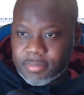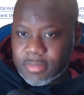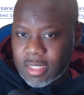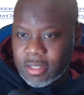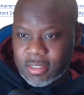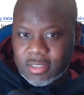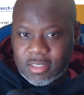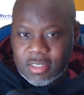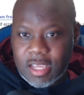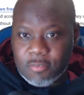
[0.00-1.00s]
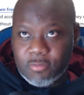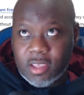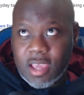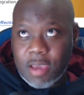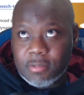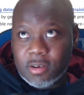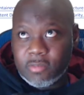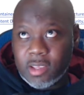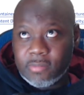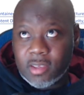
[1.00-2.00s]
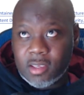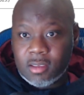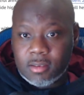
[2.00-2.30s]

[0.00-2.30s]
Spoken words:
This is like a recap of the reInvent.